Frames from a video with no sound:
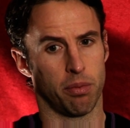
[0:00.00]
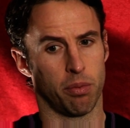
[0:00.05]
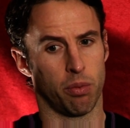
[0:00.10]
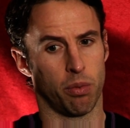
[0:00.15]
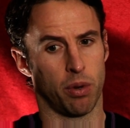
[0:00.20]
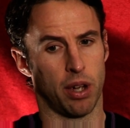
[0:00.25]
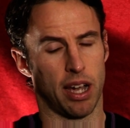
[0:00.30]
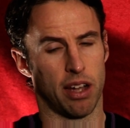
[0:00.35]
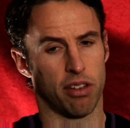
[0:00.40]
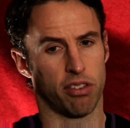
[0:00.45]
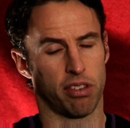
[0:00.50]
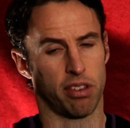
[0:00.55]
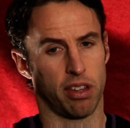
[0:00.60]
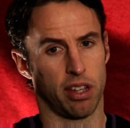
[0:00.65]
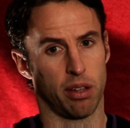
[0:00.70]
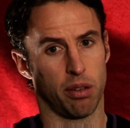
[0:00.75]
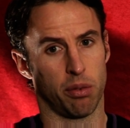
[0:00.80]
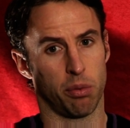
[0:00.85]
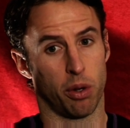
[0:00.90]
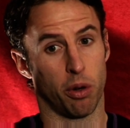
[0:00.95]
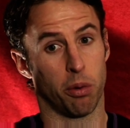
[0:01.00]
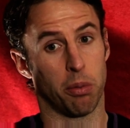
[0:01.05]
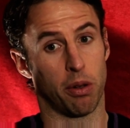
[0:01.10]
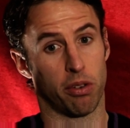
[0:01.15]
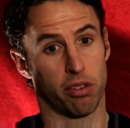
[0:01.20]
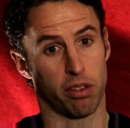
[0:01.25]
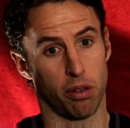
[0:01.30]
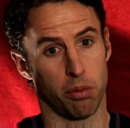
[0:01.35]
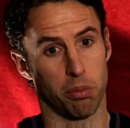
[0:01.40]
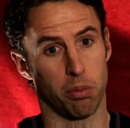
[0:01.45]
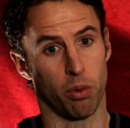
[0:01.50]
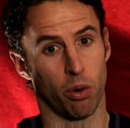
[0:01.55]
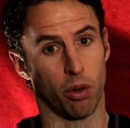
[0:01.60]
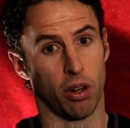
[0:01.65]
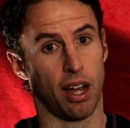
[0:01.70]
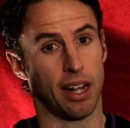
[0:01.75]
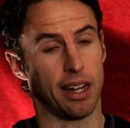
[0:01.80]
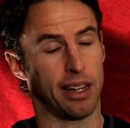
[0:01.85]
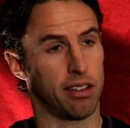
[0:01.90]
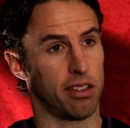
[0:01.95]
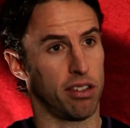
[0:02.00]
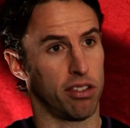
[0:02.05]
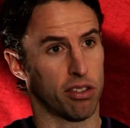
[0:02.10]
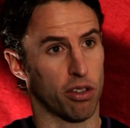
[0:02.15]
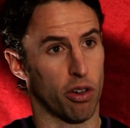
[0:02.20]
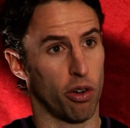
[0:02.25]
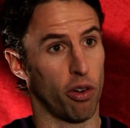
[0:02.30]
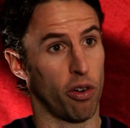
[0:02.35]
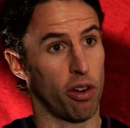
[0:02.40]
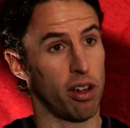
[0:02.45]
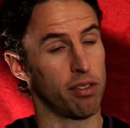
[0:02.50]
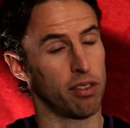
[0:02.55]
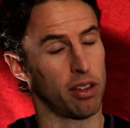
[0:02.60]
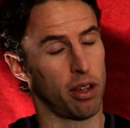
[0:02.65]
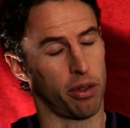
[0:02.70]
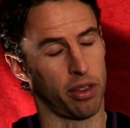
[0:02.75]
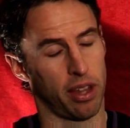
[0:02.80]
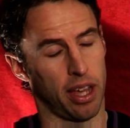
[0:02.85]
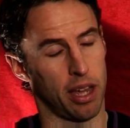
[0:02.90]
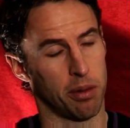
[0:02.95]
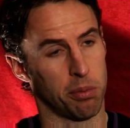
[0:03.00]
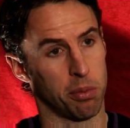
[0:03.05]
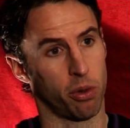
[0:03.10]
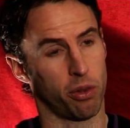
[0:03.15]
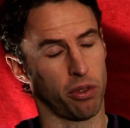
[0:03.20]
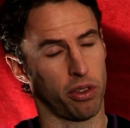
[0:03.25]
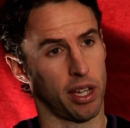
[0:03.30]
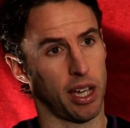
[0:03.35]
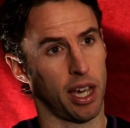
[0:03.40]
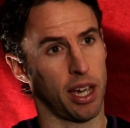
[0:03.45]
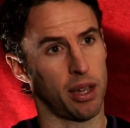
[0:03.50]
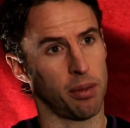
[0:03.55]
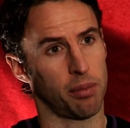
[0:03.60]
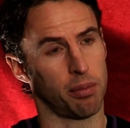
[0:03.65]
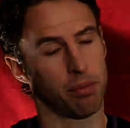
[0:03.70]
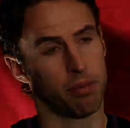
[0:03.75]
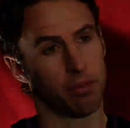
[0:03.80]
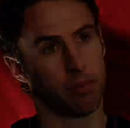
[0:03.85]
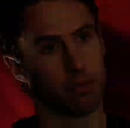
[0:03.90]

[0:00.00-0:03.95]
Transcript: we almost looked more likely to score, even though they had more of the game.